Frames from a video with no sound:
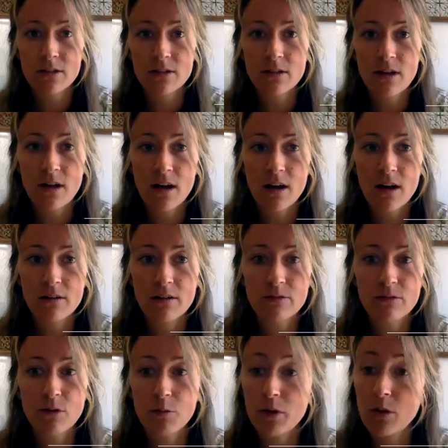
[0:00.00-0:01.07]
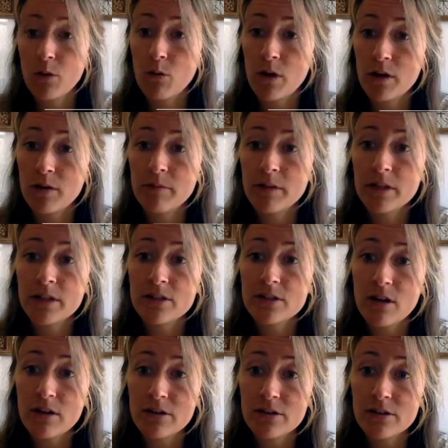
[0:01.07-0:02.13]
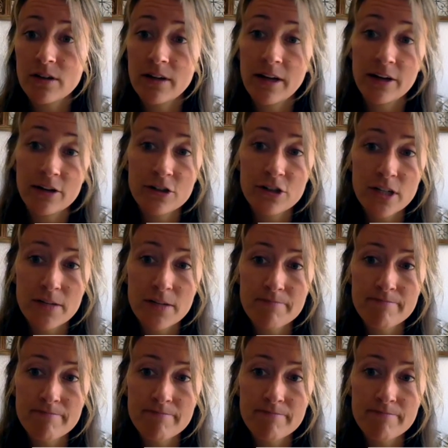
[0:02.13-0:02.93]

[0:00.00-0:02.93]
$4.1 million on energy.